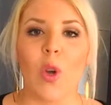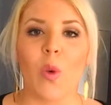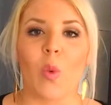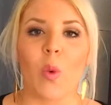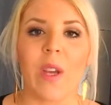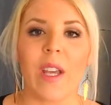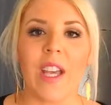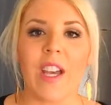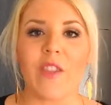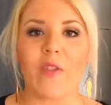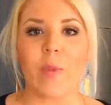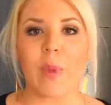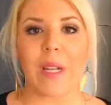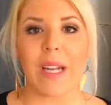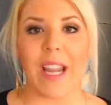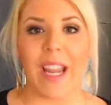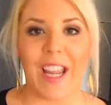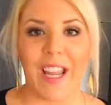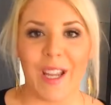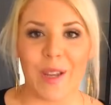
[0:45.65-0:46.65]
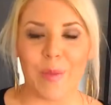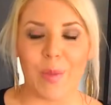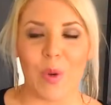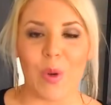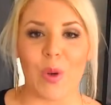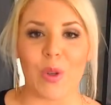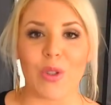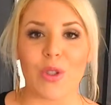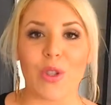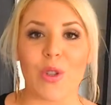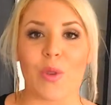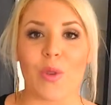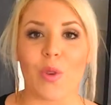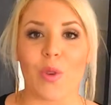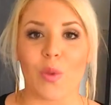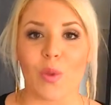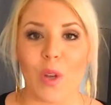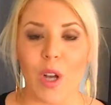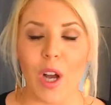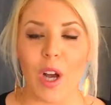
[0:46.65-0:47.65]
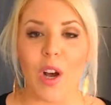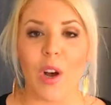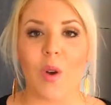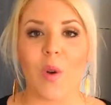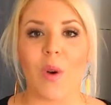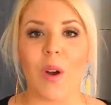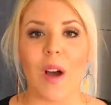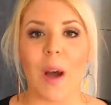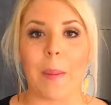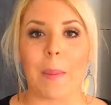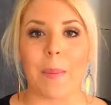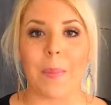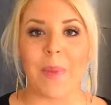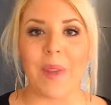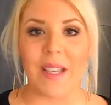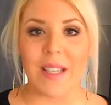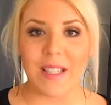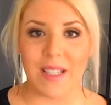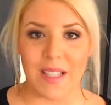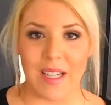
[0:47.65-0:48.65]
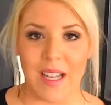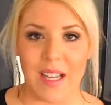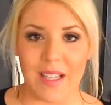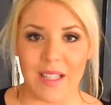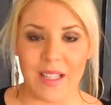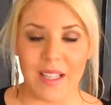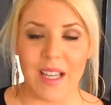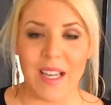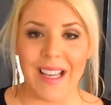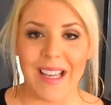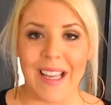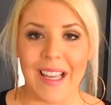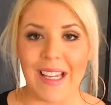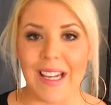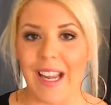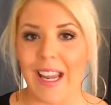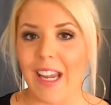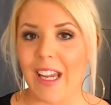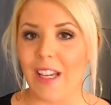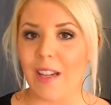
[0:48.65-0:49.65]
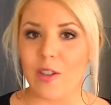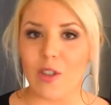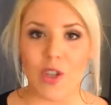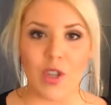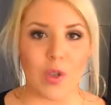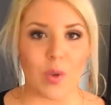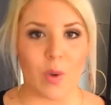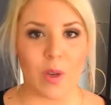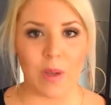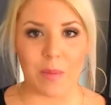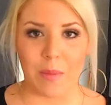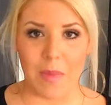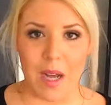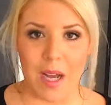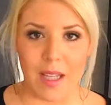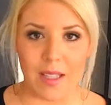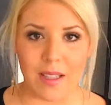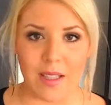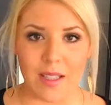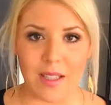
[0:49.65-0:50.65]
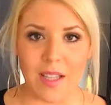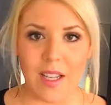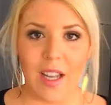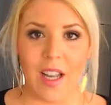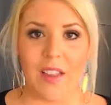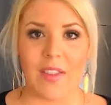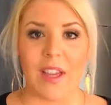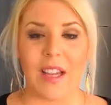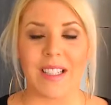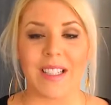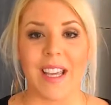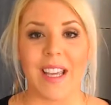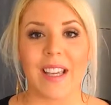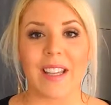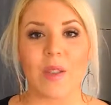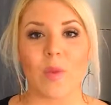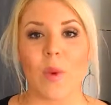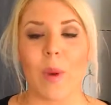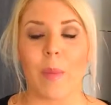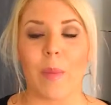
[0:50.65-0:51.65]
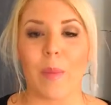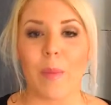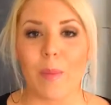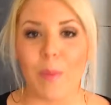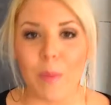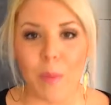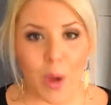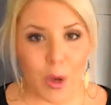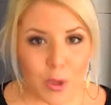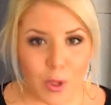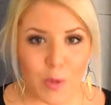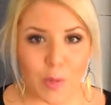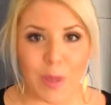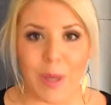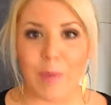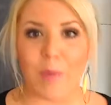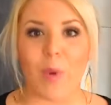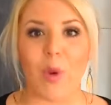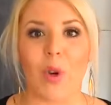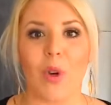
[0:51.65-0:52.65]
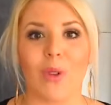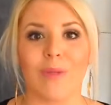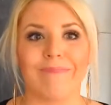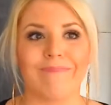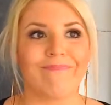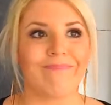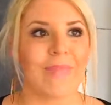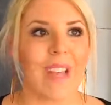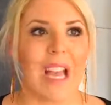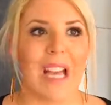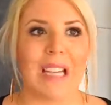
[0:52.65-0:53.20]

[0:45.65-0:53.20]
we have been able to grow a business in eight short months that takes what most people